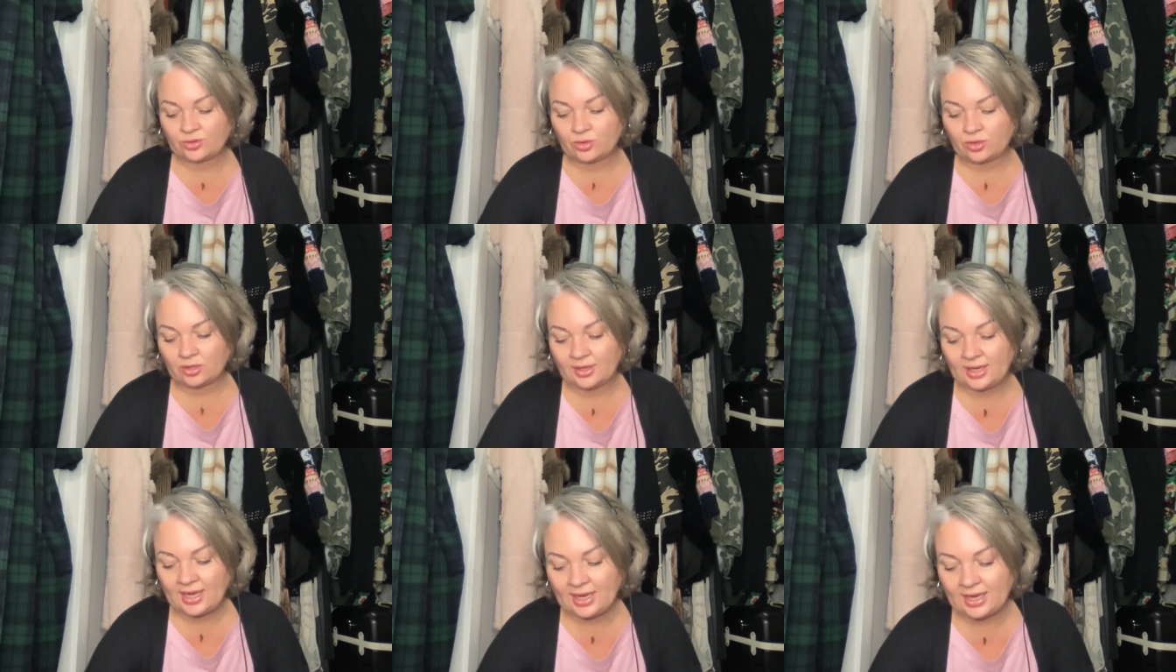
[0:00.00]

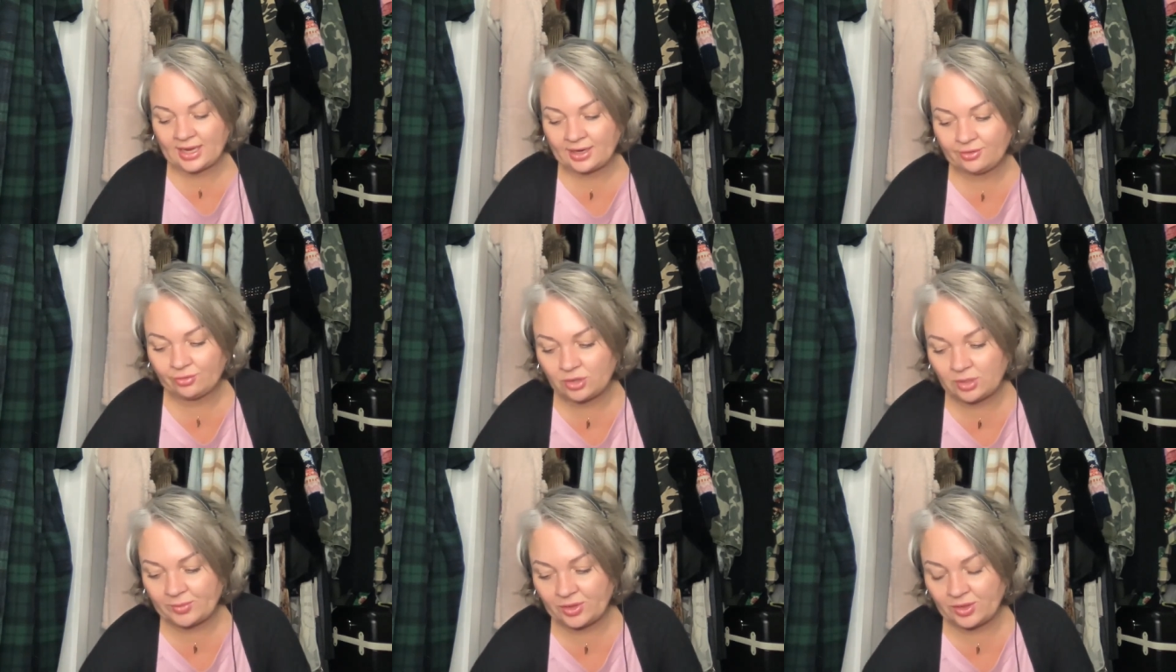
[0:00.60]
or hey, I
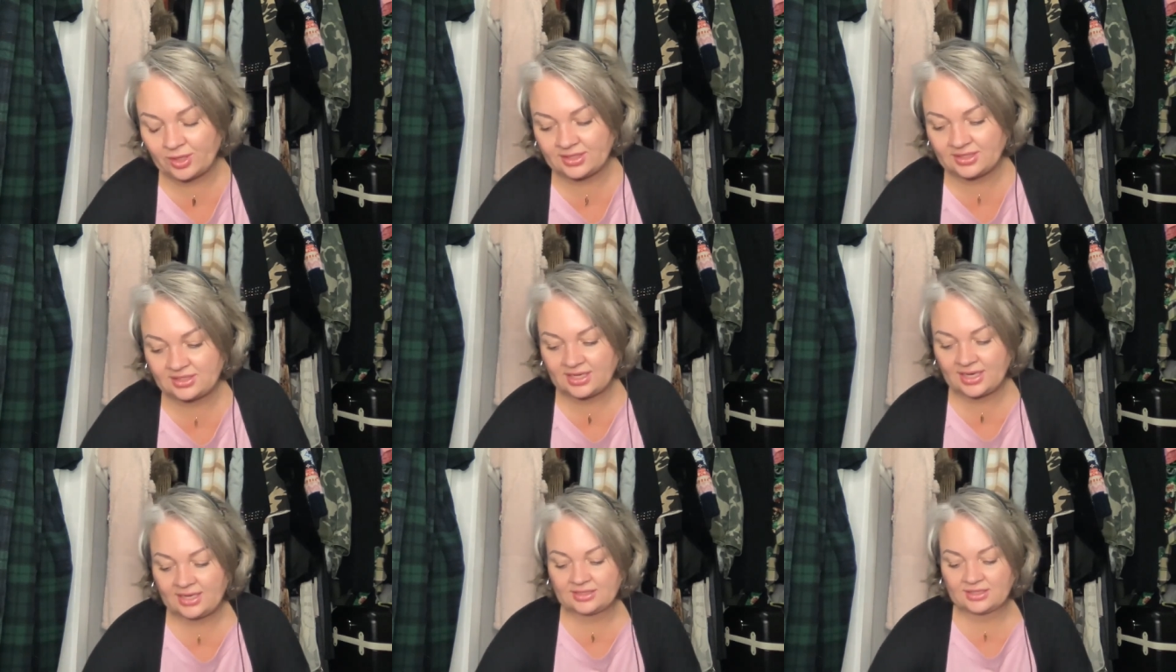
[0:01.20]
grew up in the United
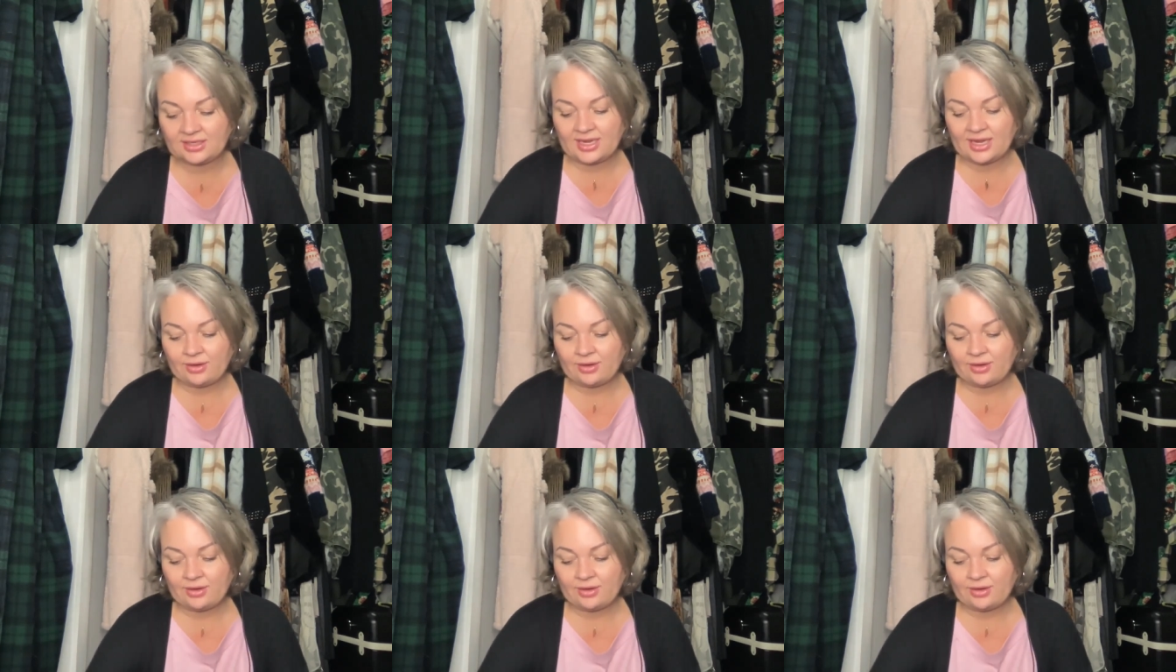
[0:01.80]
States and